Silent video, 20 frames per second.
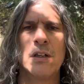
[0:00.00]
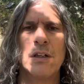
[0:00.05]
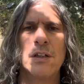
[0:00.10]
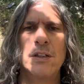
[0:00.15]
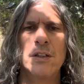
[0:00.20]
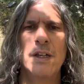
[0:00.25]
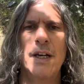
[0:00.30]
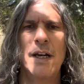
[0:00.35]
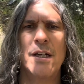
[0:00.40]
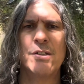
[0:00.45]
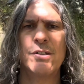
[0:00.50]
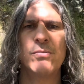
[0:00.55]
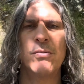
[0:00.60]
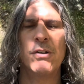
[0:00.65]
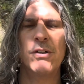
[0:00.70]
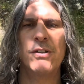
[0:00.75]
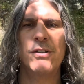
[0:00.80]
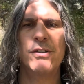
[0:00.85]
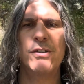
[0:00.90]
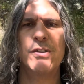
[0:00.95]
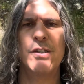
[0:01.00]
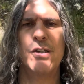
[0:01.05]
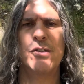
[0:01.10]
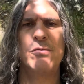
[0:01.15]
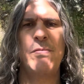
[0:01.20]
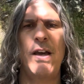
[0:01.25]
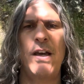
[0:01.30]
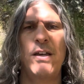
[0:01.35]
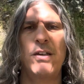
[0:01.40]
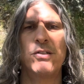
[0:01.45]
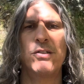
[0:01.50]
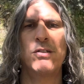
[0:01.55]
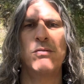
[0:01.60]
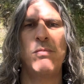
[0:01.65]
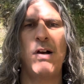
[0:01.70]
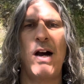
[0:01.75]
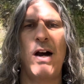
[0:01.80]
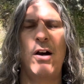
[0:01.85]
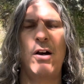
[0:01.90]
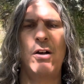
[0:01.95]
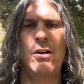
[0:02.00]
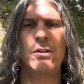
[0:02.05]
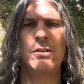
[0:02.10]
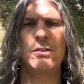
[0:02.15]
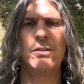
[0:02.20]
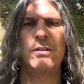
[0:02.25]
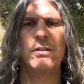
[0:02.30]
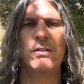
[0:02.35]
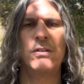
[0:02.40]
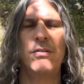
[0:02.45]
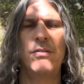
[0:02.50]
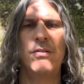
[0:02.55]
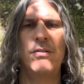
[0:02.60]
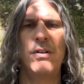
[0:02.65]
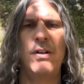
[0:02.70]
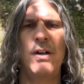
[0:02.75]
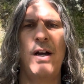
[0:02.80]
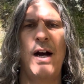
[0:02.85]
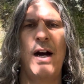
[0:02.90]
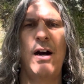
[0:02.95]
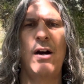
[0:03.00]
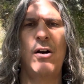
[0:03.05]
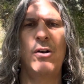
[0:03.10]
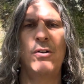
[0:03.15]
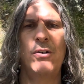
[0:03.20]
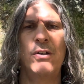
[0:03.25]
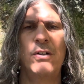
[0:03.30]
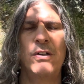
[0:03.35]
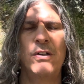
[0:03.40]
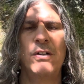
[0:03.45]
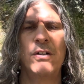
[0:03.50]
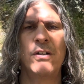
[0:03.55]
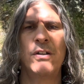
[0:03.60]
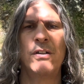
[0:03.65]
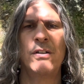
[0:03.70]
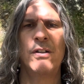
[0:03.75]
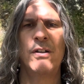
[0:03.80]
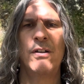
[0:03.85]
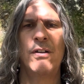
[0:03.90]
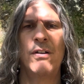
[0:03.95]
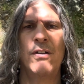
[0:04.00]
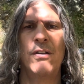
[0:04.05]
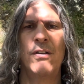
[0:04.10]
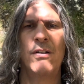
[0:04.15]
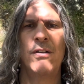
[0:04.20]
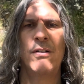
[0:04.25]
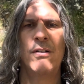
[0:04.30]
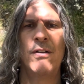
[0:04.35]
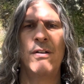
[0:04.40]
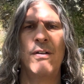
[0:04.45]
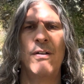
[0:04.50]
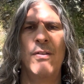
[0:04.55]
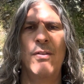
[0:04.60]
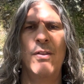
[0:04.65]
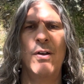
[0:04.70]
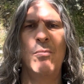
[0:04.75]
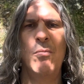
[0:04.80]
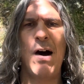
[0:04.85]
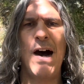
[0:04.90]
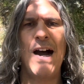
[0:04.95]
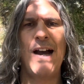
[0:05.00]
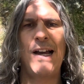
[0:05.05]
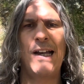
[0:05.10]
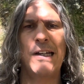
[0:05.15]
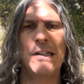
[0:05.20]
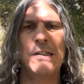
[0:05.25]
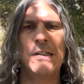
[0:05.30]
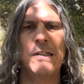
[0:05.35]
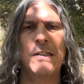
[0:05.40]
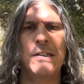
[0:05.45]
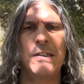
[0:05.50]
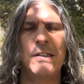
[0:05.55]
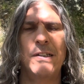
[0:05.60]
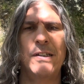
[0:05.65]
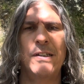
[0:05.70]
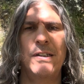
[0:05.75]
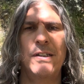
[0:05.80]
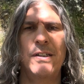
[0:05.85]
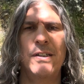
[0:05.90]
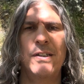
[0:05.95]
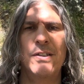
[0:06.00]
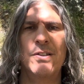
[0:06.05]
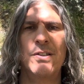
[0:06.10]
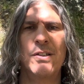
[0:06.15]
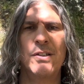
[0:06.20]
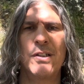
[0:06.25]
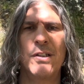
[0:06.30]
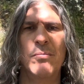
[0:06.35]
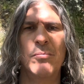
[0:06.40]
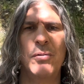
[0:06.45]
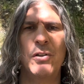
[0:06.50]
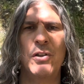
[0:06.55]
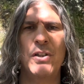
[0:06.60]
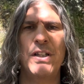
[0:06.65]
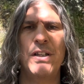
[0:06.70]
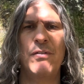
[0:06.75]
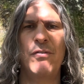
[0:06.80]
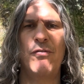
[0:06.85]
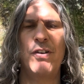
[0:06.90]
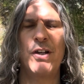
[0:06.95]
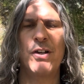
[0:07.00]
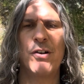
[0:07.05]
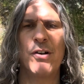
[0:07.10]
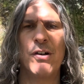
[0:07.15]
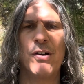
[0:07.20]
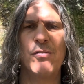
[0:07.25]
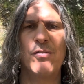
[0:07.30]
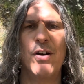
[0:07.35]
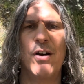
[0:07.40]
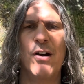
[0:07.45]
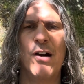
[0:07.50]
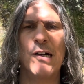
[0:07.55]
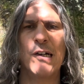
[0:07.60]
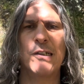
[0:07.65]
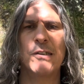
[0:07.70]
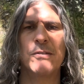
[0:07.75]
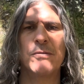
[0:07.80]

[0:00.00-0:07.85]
Yeah, I just wanted to touch base about how the mind is in complete fear of the heart,